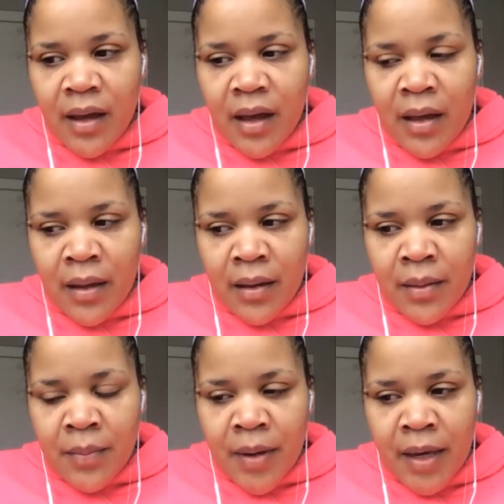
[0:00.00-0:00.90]

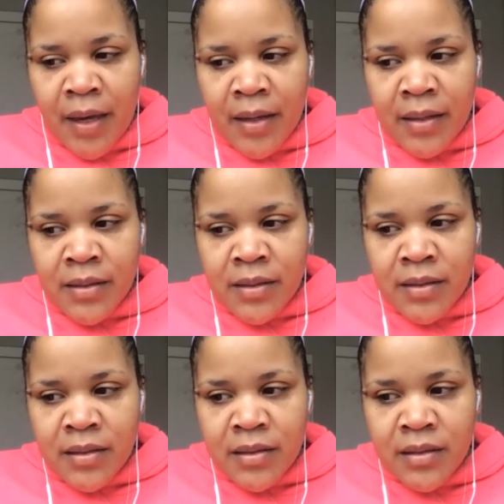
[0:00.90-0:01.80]
Um, and
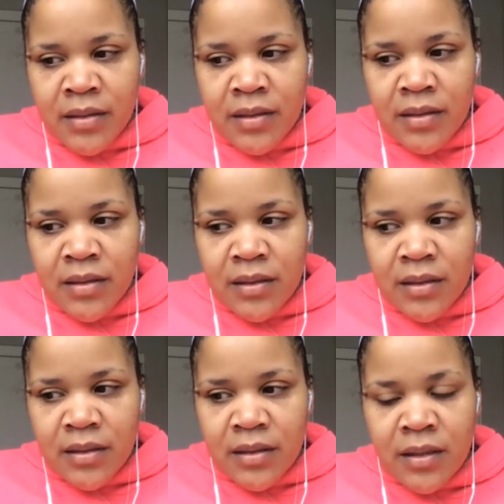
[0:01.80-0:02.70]

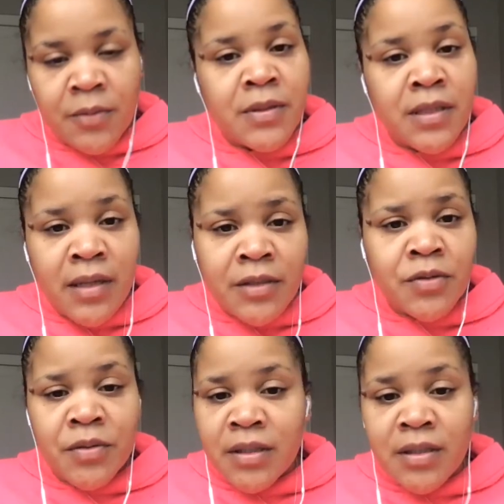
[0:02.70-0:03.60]
he was
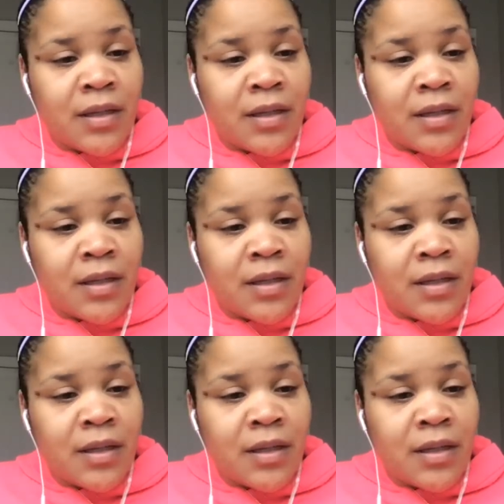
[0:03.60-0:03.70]
industrious.